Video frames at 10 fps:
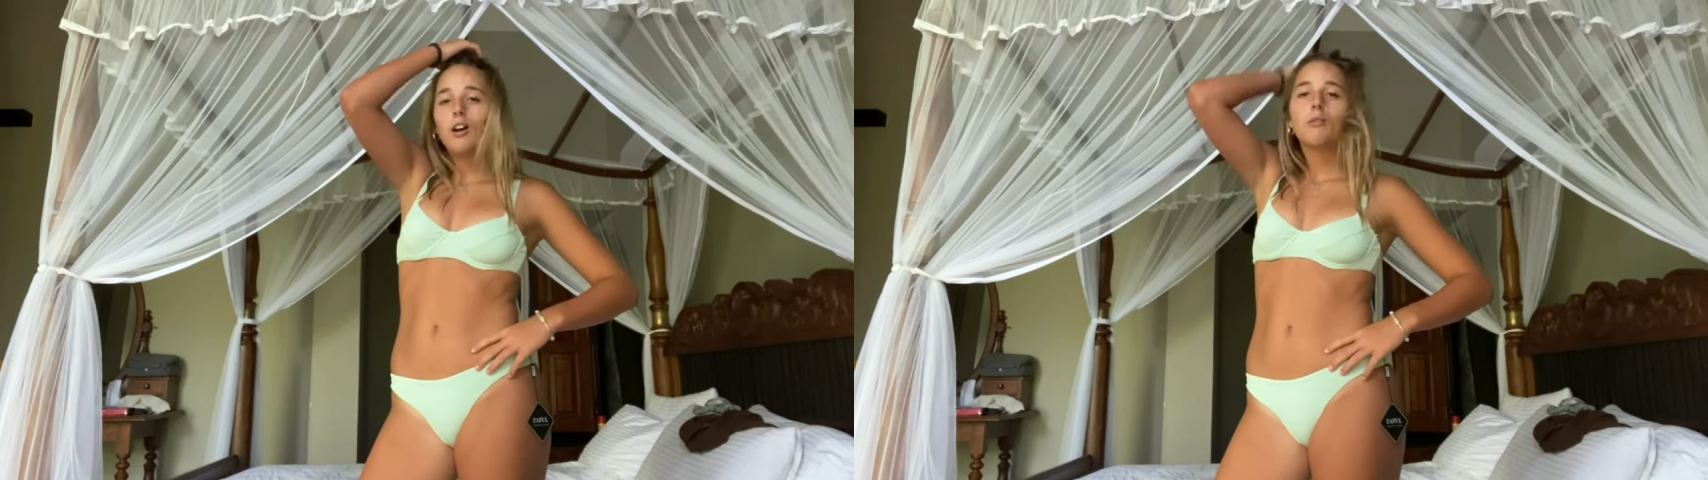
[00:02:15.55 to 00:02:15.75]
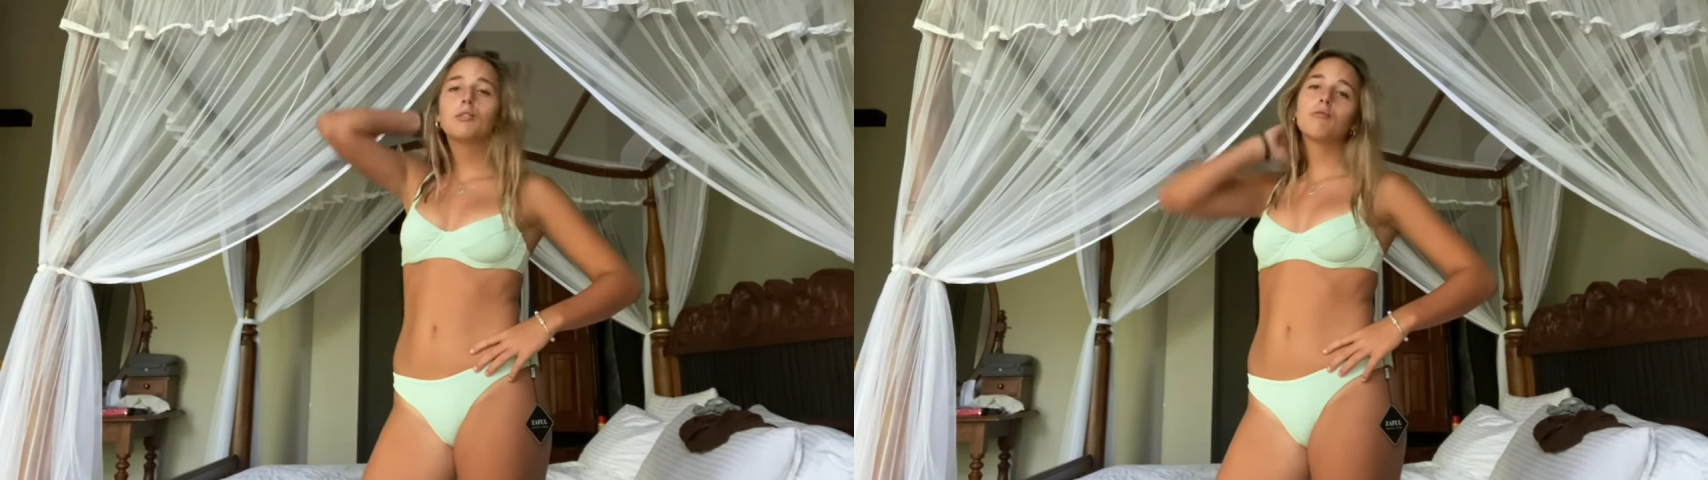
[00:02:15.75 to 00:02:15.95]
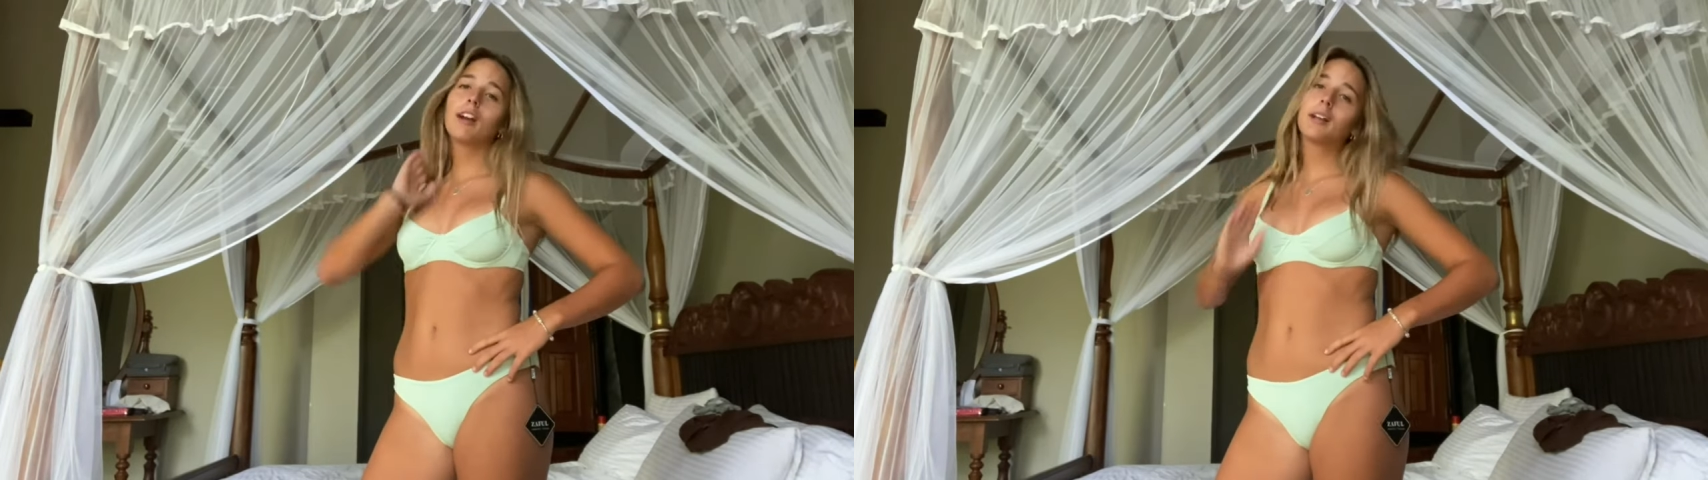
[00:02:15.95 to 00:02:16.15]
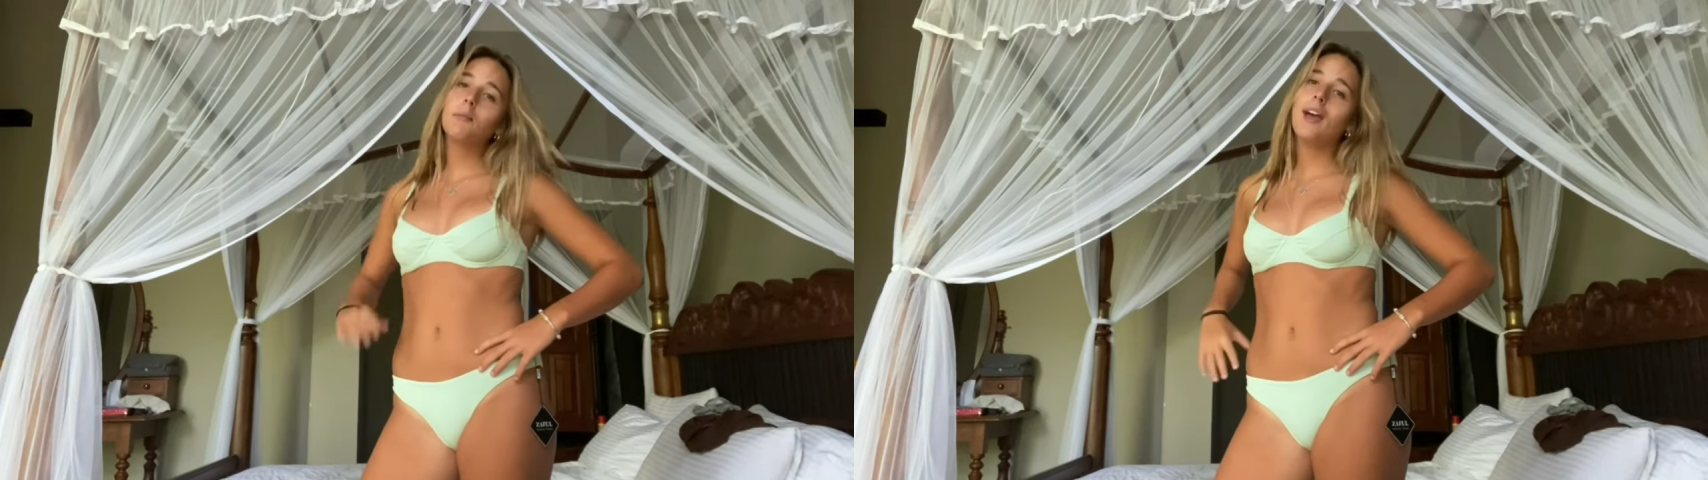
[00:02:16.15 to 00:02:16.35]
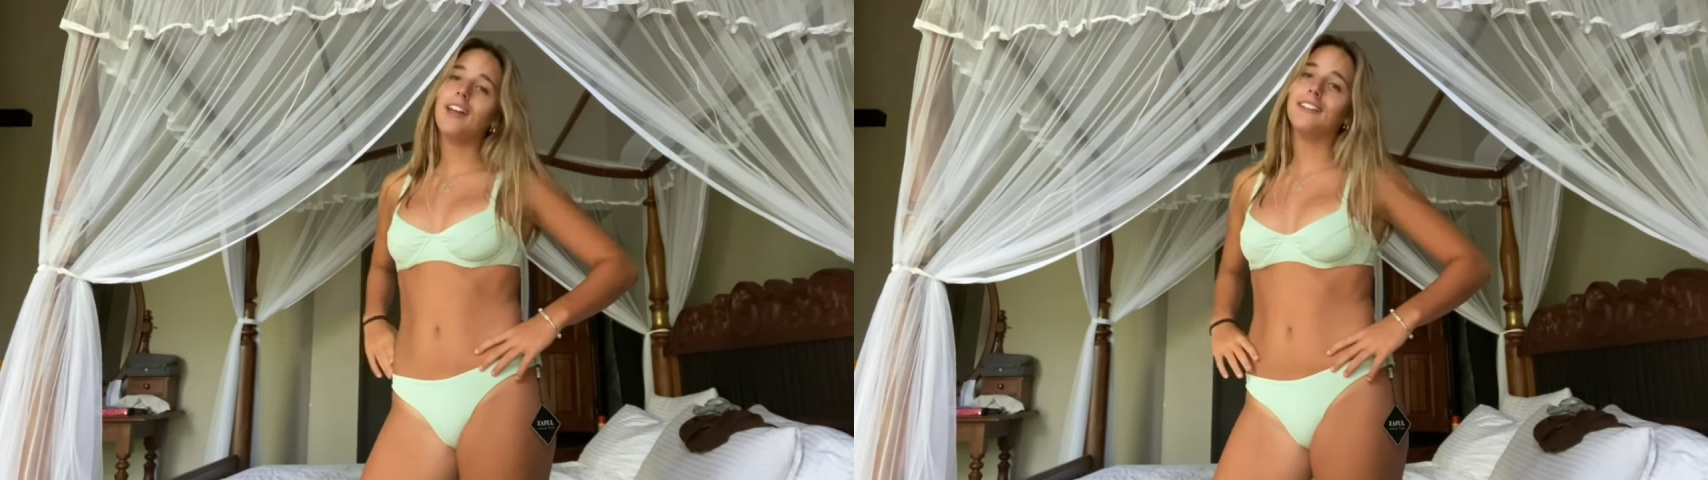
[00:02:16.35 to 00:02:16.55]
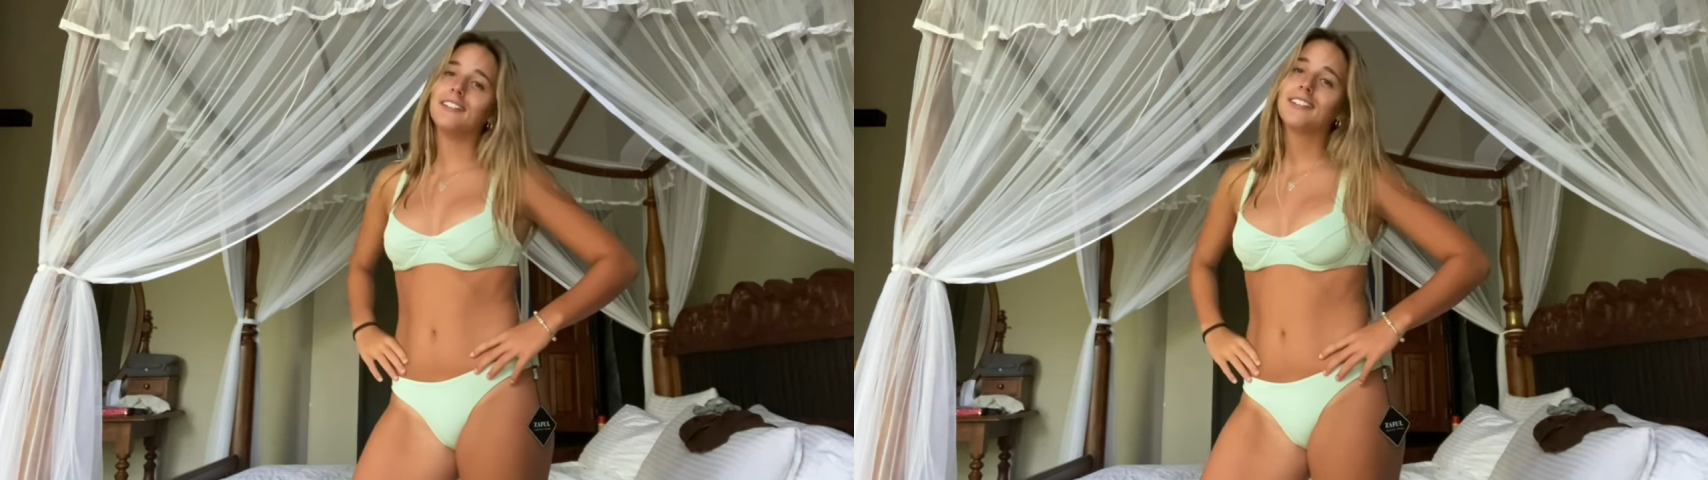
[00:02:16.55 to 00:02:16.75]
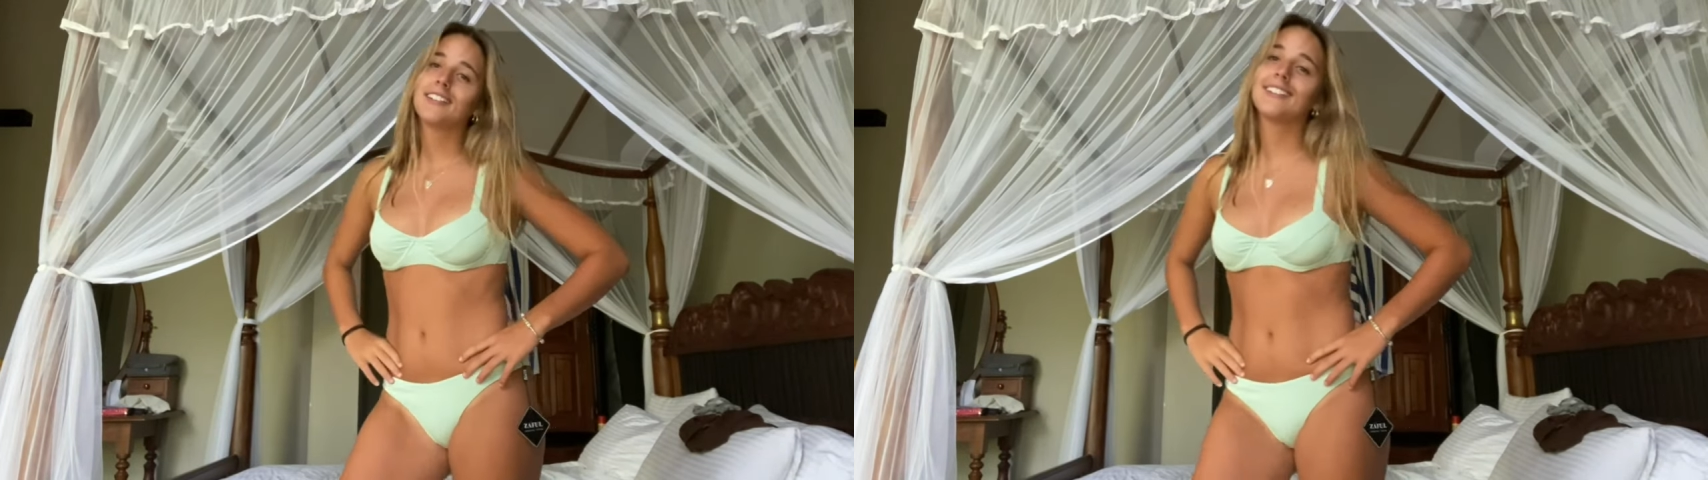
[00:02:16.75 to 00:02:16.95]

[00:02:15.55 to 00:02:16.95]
Would recommend.